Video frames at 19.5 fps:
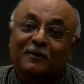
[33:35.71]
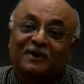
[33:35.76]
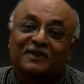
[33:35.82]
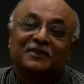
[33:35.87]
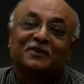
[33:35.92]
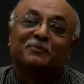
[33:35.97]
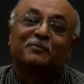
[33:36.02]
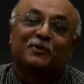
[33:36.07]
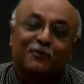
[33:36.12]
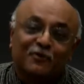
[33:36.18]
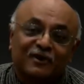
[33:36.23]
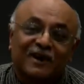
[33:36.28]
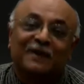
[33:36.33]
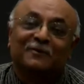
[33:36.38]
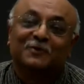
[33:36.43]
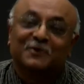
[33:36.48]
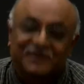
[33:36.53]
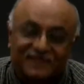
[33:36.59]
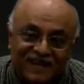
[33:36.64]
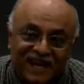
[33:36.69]
whether the program
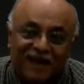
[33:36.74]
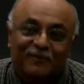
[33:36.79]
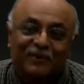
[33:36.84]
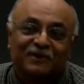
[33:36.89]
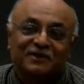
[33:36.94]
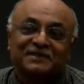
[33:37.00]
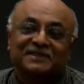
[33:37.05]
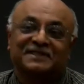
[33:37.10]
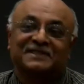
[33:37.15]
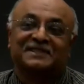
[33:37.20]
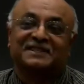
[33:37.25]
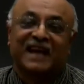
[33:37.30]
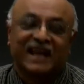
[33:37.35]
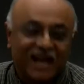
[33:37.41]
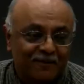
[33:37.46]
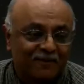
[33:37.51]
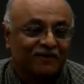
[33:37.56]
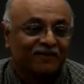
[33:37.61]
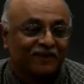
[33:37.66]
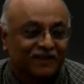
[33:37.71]
was there because this
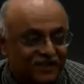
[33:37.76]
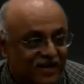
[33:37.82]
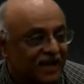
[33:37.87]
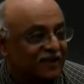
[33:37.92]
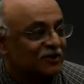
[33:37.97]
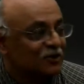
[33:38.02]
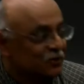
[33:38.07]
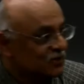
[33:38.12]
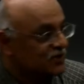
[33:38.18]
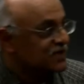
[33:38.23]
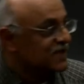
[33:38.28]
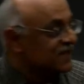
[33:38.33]
dynamic village head used